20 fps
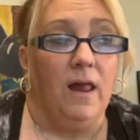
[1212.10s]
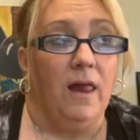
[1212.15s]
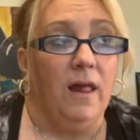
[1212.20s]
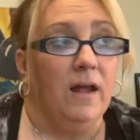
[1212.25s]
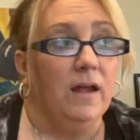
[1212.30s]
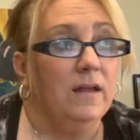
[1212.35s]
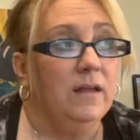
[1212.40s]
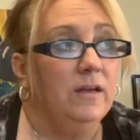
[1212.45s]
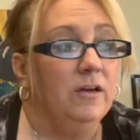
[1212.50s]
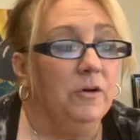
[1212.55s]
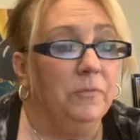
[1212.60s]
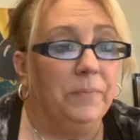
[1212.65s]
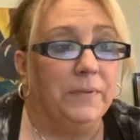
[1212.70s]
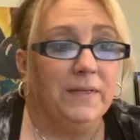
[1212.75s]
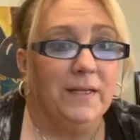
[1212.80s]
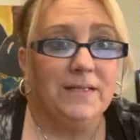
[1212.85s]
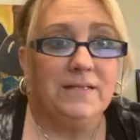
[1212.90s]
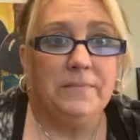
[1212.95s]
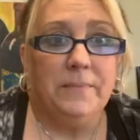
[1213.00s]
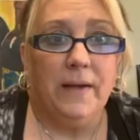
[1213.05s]
you know, but
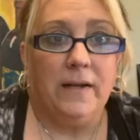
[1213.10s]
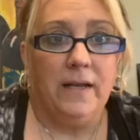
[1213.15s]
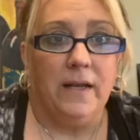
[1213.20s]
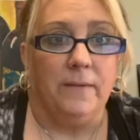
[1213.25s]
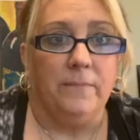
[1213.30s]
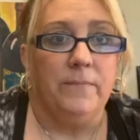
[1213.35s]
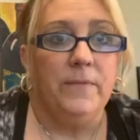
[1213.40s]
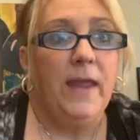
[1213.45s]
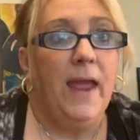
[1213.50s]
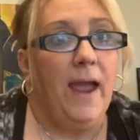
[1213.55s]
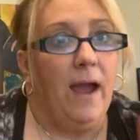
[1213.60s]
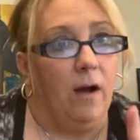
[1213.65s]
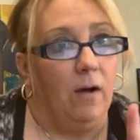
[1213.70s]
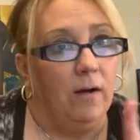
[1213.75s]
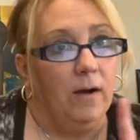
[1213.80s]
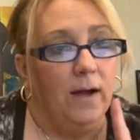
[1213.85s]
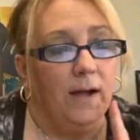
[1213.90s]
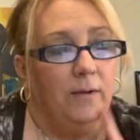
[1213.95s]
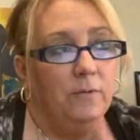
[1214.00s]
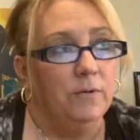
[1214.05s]
that's about it. Now,
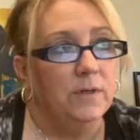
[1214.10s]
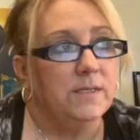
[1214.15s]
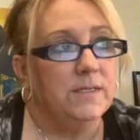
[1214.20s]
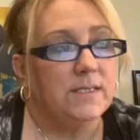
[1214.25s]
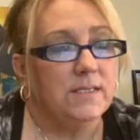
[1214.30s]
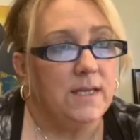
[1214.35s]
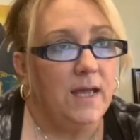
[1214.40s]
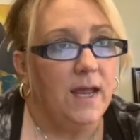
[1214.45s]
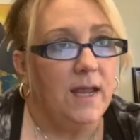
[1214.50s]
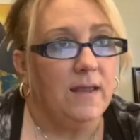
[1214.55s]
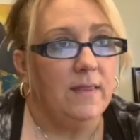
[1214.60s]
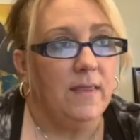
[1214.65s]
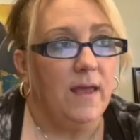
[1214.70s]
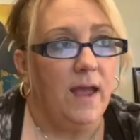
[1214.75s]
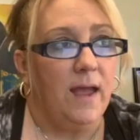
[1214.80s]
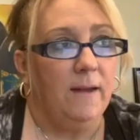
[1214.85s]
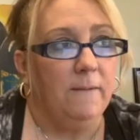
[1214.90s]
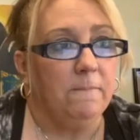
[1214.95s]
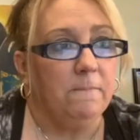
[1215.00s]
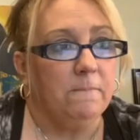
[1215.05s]
I will say
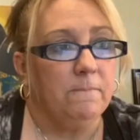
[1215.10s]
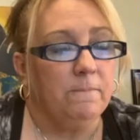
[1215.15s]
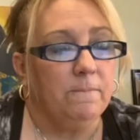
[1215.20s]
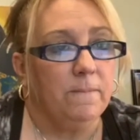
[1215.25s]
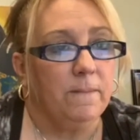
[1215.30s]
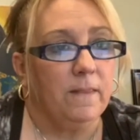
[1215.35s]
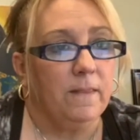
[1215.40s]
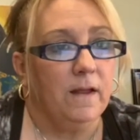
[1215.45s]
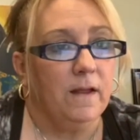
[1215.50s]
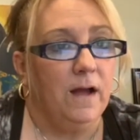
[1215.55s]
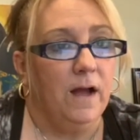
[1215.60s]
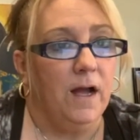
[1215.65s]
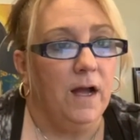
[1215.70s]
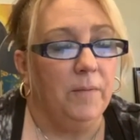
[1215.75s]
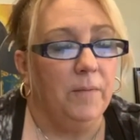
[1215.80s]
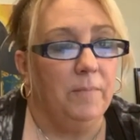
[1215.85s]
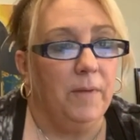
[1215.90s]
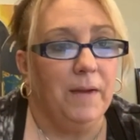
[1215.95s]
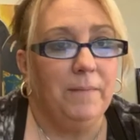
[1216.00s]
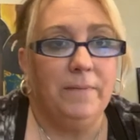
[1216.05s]
that
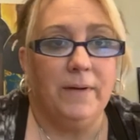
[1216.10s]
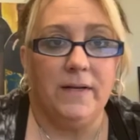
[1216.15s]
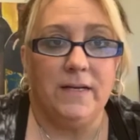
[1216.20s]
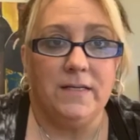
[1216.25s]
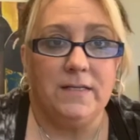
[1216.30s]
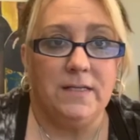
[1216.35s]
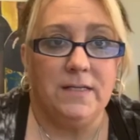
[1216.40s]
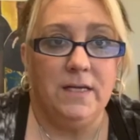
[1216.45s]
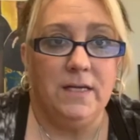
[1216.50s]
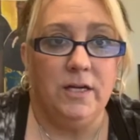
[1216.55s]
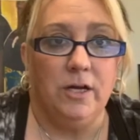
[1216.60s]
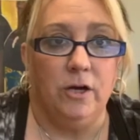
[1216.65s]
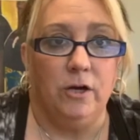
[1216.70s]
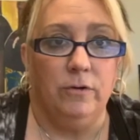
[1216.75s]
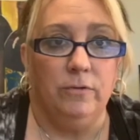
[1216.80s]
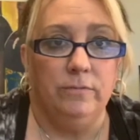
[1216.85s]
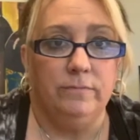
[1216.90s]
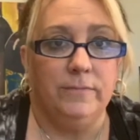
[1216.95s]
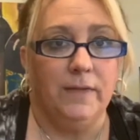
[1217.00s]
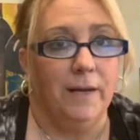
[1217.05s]
my buddy Tino,
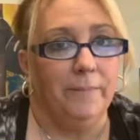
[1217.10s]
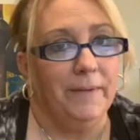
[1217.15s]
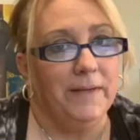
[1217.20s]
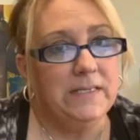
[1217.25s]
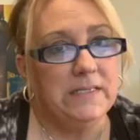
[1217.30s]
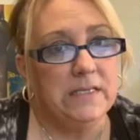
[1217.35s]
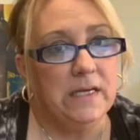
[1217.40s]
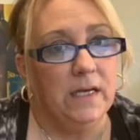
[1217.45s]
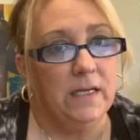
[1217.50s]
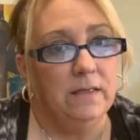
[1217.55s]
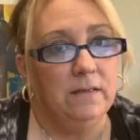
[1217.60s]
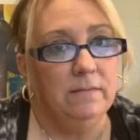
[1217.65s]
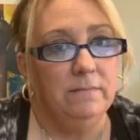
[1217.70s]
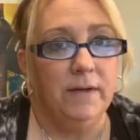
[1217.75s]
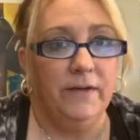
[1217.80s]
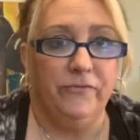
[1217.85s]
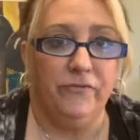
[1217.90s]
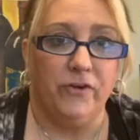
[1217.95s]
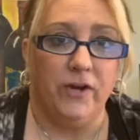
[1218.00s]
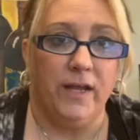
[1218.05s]
not my son, my
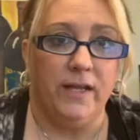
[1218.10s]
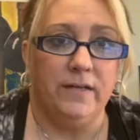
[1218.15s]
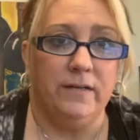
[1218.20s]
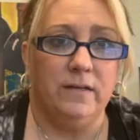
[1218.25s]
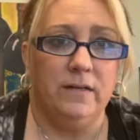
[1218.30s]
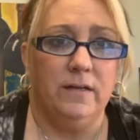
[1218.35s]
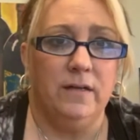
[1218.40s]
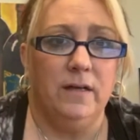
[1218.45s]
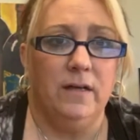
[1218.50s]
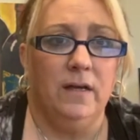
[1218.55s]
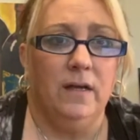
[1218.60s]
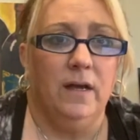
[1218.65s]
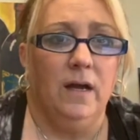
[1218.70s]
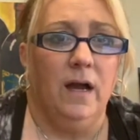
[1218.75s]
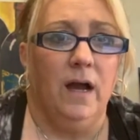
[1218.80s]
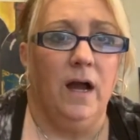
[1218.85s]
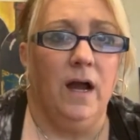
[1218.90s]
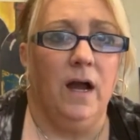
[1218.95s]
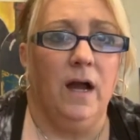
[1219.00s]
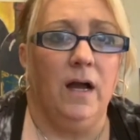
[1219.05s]
friend,
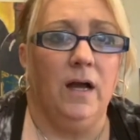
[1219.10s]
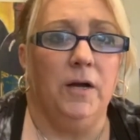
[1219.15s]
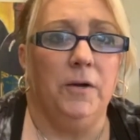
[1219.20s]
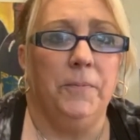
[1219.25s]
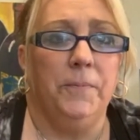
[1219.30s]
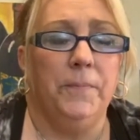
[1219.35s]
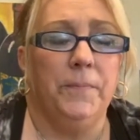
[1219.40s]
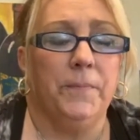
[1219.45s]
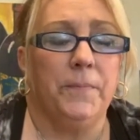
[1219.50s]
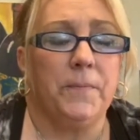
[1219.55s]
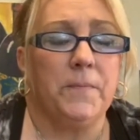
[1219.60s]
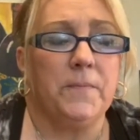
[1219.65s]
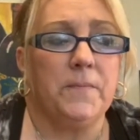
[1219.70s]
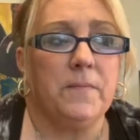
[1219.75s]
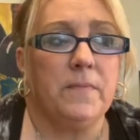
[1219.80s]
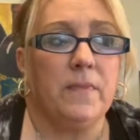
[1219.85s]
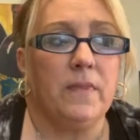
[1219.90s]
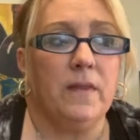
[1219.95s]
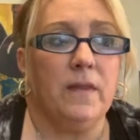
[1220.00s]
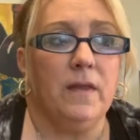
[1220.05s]

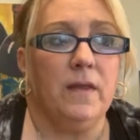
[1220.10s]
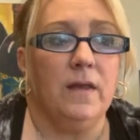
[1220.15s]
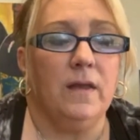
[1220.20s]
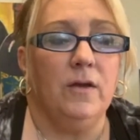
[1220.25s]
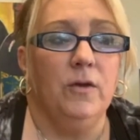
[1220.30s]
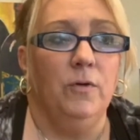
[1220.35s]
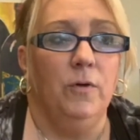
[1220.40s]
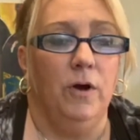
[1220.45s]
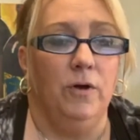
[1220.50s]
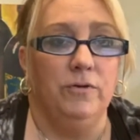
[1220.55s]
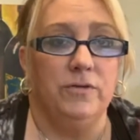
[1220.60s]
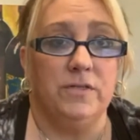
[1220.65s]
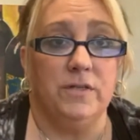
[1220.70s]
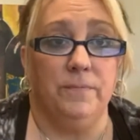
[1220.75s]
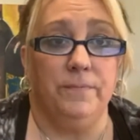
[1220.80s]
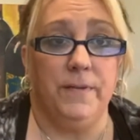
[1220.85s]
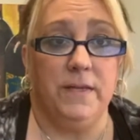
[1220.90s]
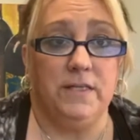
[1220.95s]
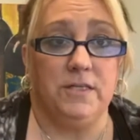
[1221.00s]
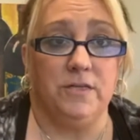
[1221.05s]
who owns a
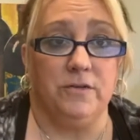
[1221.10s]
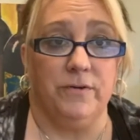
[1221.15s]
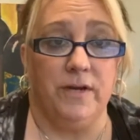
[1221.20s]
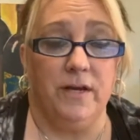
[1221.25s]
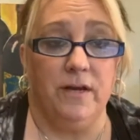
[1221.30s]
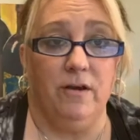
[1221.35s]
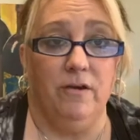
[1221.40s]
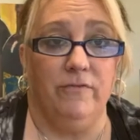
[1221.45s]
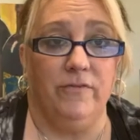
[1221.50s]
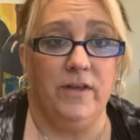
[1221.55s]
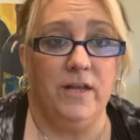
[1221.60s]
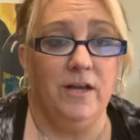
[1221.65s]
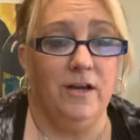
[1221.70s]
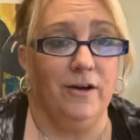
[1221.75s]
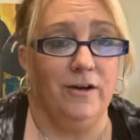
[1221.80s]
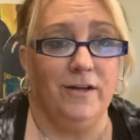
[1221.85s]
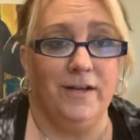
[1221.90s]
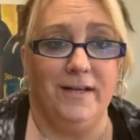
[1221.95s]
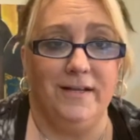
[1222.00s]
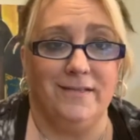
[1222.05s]
pizzeria over here,
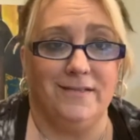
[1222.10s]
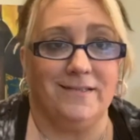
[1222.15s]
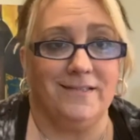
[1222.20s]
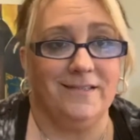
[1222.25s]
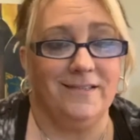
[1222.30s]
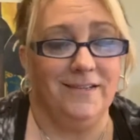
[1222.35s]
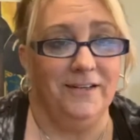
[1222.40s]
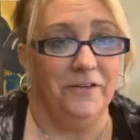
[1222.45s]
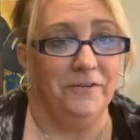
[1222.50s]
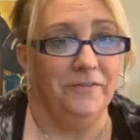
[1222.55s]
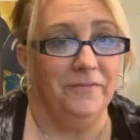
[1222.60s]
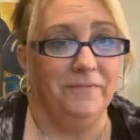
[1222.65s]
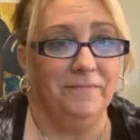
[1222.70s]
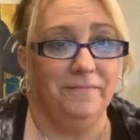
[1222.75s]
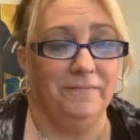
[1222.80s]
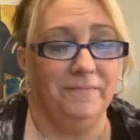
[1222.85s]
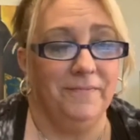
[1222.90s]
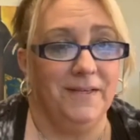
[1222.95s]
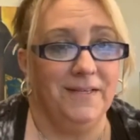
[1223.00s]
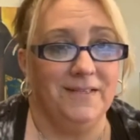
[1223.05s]
and he's, you know,
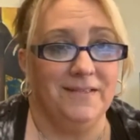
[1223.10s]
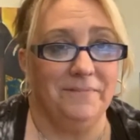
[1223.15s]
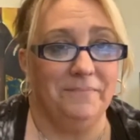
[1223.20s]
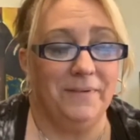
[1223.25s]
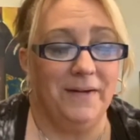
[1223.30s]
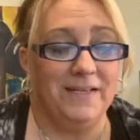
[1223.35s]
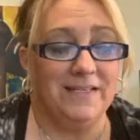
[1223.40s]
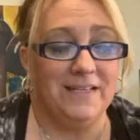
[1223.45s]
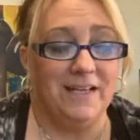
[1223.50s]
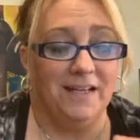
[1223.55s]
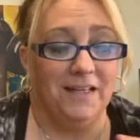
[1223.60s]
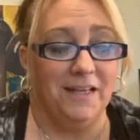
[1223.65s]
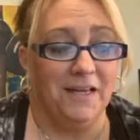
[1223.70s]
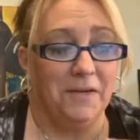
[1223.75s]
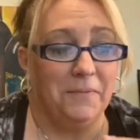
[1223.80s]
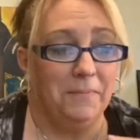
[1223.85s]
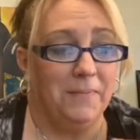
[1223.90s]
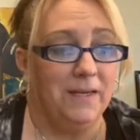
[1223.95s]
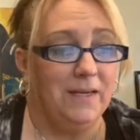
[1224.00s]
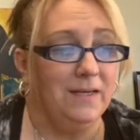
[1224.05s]
he's a paisan like
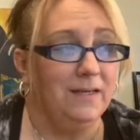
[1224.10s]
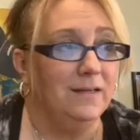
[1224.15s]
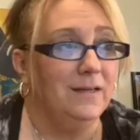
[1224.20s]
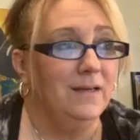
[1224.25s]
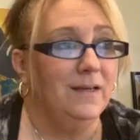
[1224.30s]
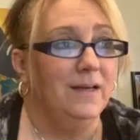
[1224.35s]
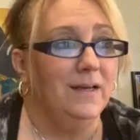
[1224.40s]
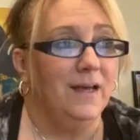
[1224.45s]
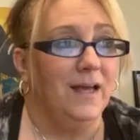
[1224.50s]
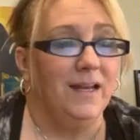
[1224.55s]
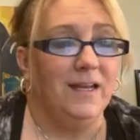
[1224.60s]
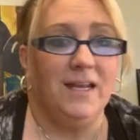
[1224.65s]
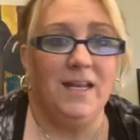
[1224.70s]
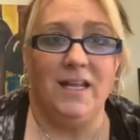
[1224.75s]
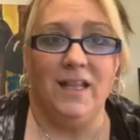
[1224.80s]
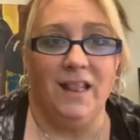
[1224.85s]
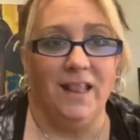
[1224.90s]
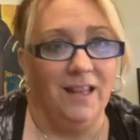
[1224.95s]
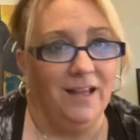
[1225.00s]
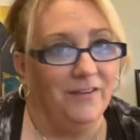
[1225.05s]
me, and he
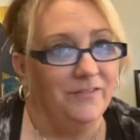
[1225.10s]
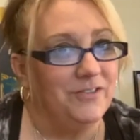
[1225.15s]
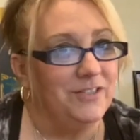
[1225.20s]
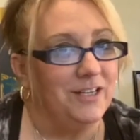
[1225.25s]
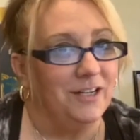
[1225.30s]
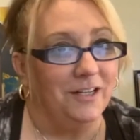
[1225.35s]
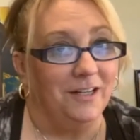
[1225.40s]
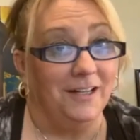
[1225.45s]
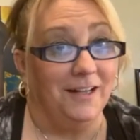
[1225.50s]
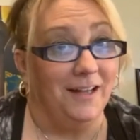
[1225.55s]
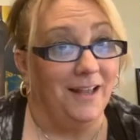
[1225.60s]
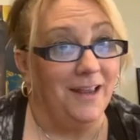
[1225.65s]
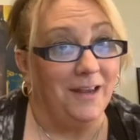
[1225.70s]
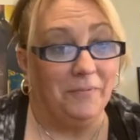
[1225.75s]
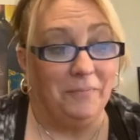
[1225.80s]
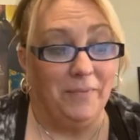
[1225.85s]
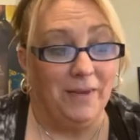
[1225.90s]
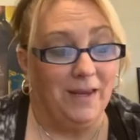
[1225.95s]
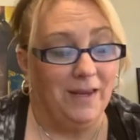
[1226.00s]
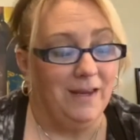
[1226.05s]
loves Italy like
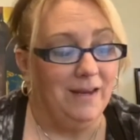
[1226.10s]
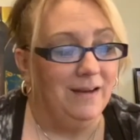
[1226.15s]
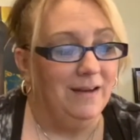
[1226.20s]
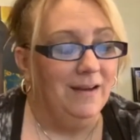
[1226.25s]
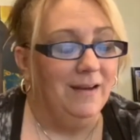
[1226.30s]
me.